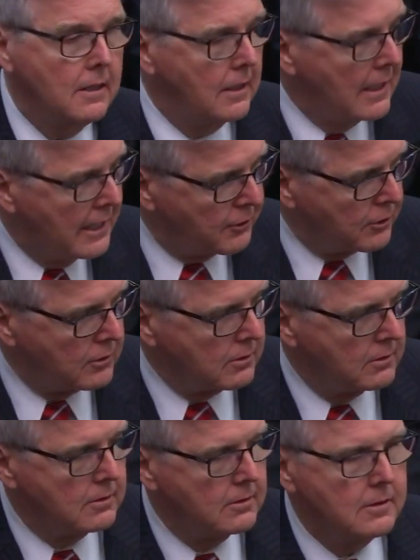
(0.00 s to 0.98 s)
letter
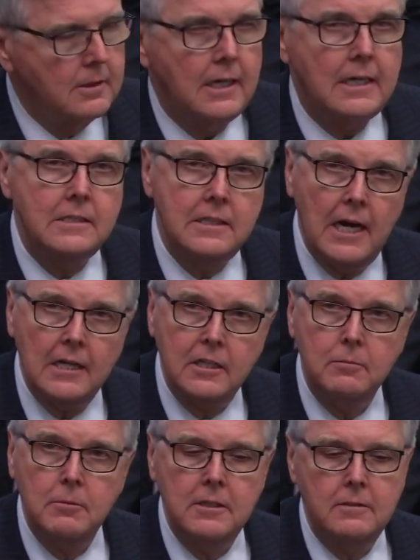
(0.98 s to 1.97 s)
and
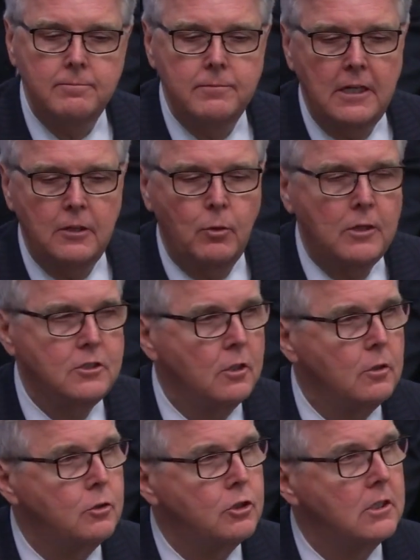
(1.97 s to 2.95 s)
document and
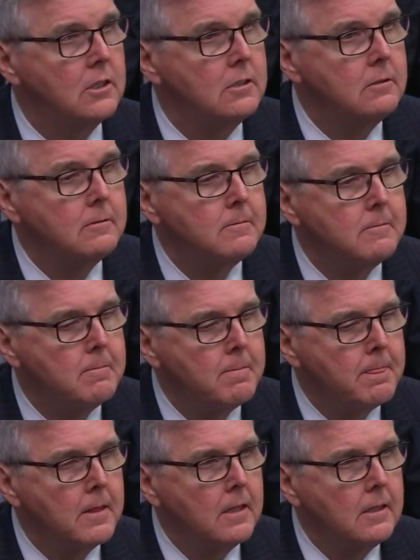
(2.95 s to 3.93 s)
resolution
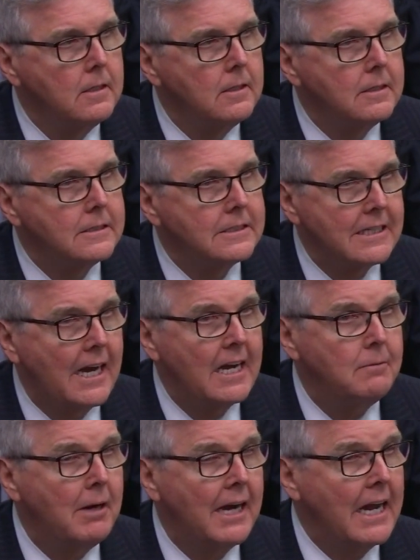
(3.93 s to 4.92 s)

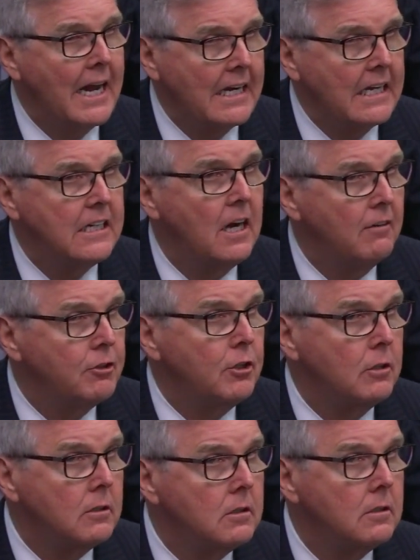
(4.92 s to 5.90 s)
signed by any
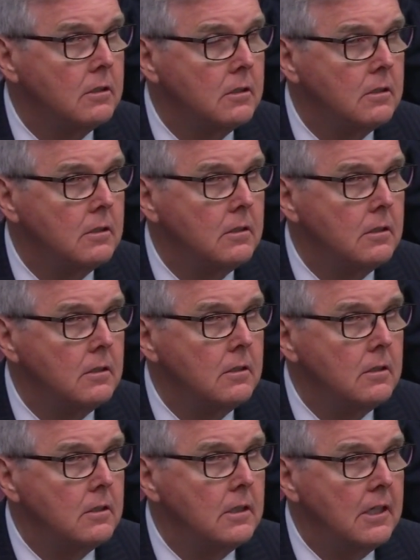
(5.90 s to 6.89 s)
governor
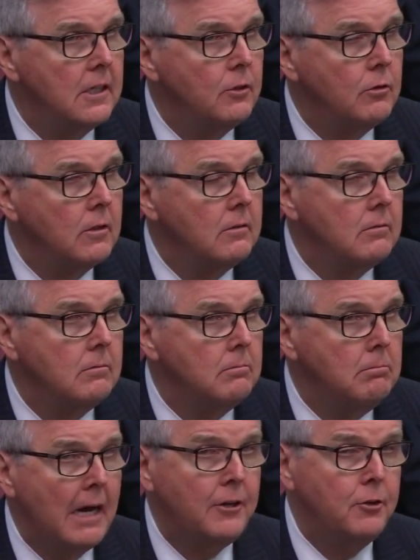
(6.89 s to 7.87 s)
in
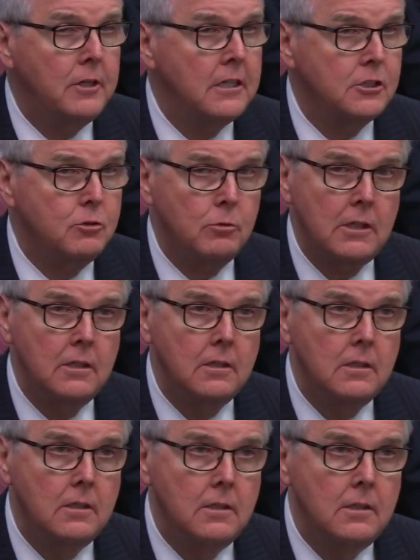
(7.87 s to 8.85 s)
modern history.
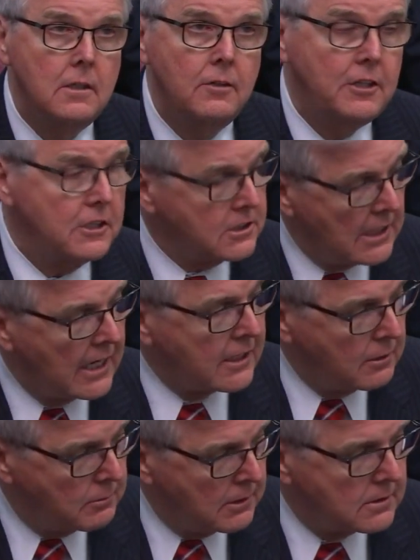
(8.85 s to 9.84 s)
This
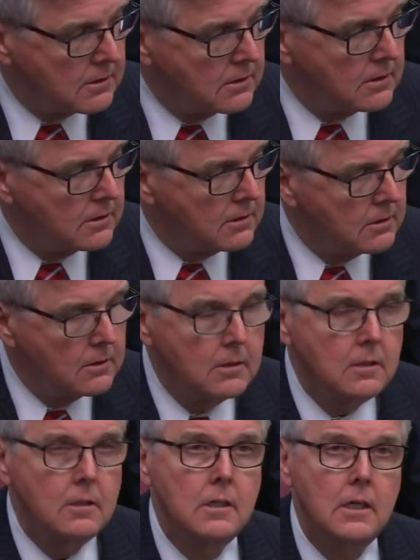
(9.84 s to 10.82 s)
document
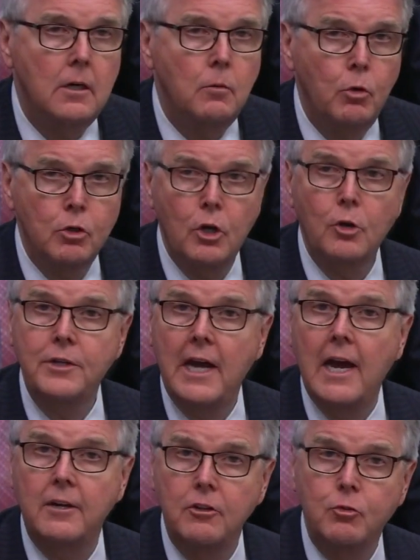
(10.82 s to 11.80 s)
will go
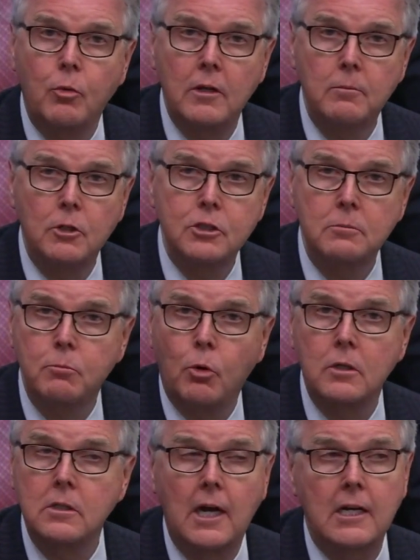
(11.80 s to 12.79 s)
down as one of the most
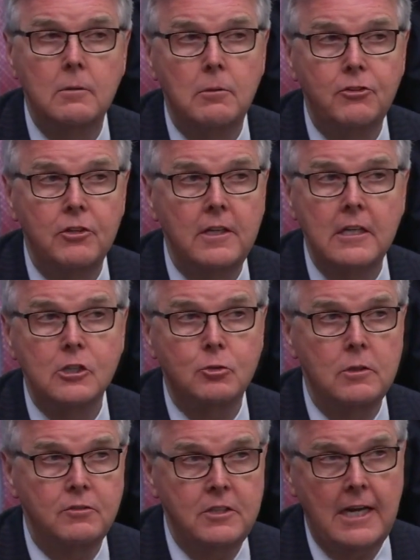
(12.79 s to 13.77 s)
important documents in the
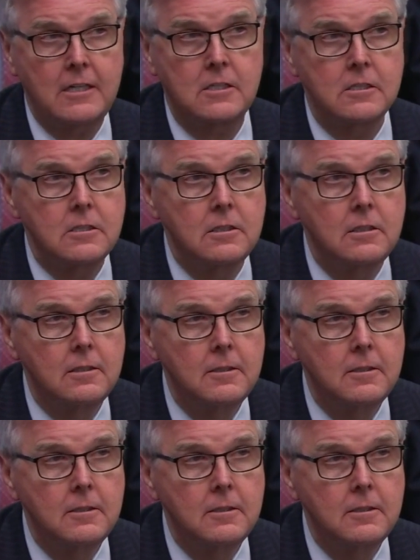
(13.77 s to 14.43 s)
history of Texas